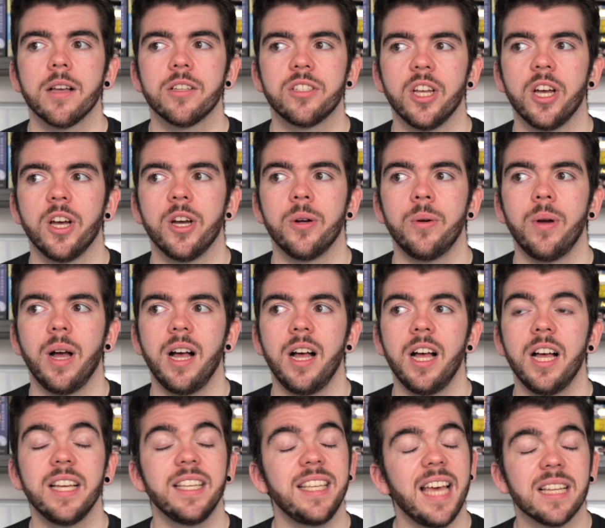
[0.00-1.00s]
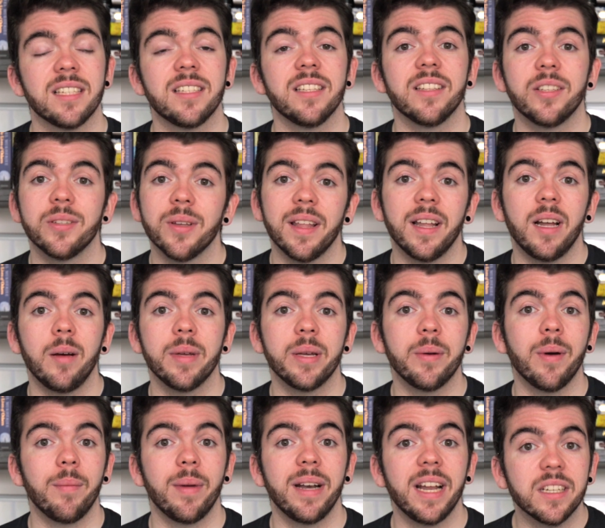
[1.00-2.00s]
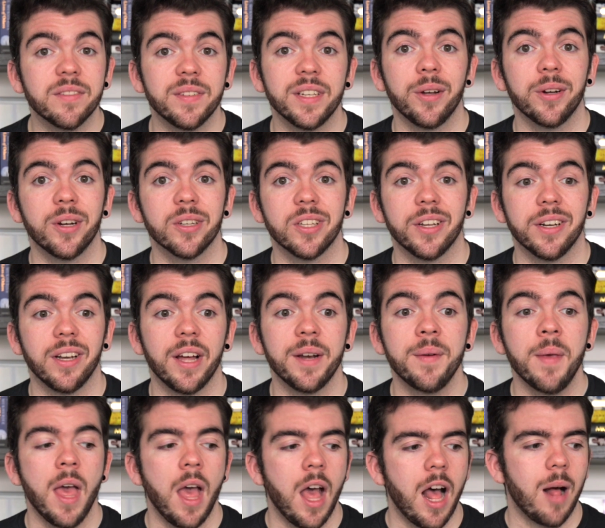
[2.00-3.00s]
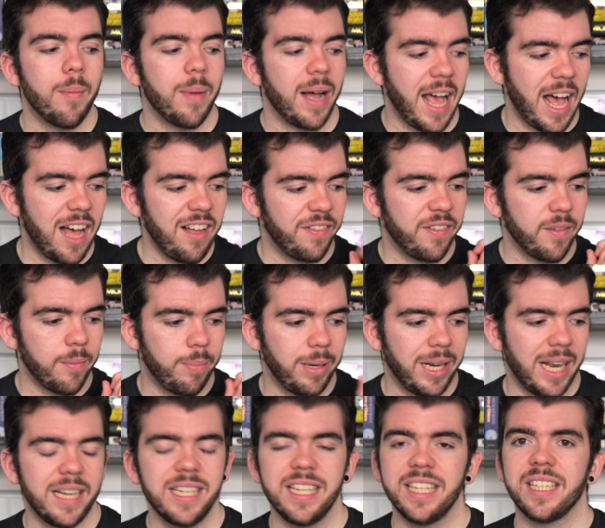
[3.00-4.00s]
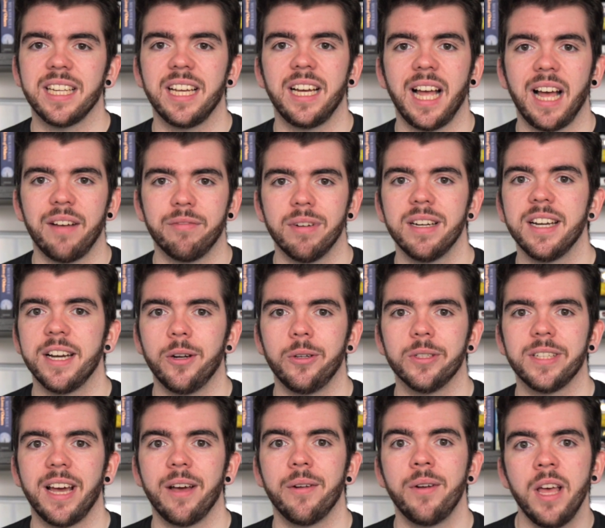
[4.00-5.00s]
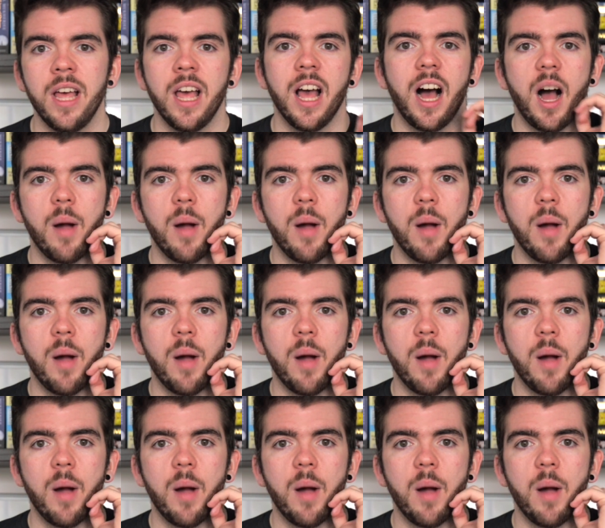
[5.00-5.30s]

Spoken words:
So yes, so that'll be when my next video goes online. I have planned it, I have written it all down.